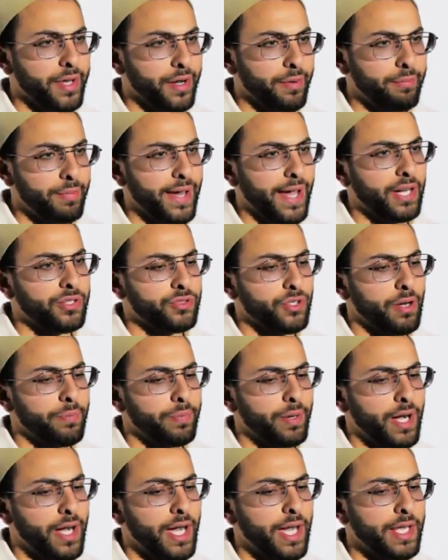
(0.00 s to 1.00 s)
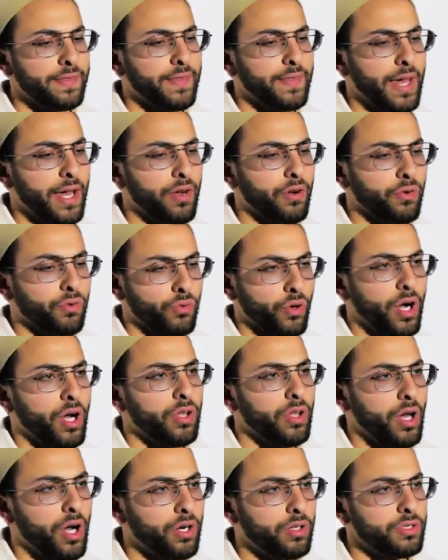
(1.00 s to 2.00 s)
and a backdrop behind that
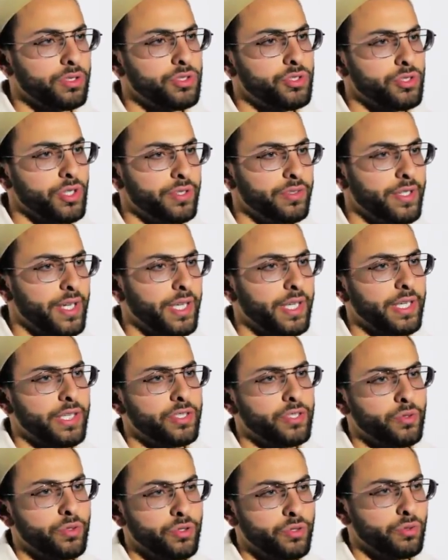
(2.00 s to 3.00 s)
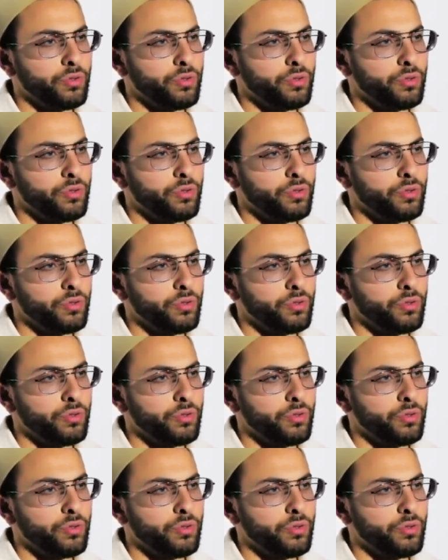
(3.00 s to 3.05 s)
raw knowledge and taking it to a